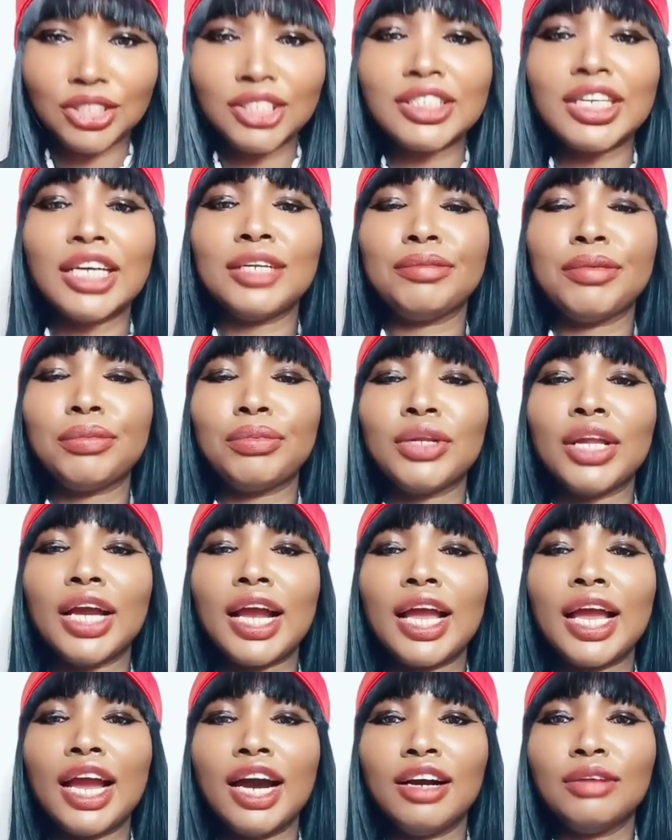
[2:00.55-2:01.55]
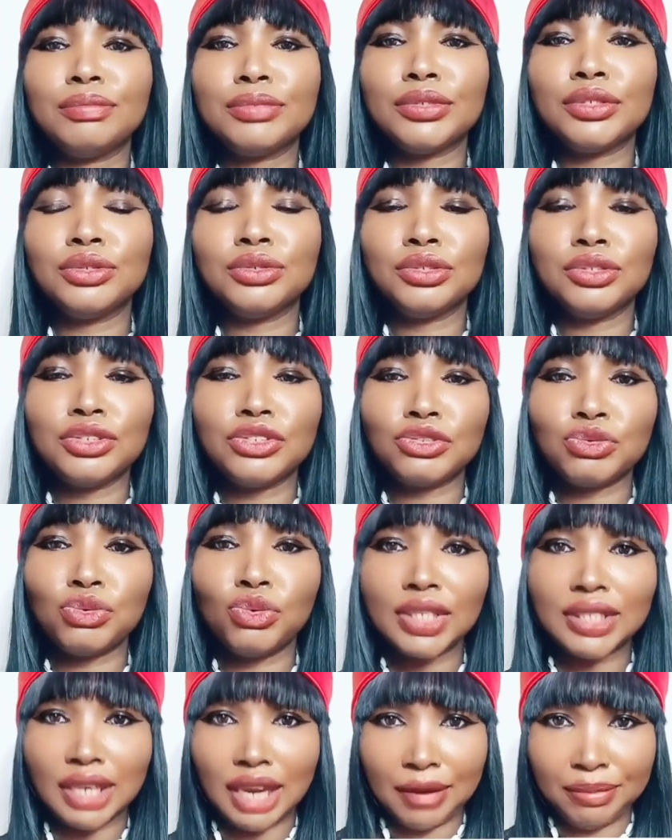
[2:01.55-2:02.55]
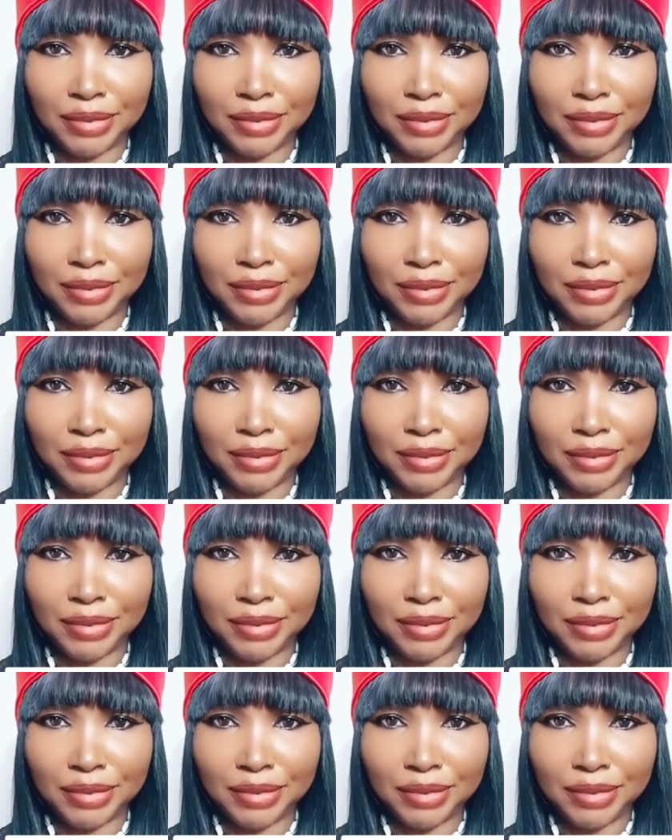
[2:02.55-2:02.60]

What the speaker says: These are the people that can help you do those water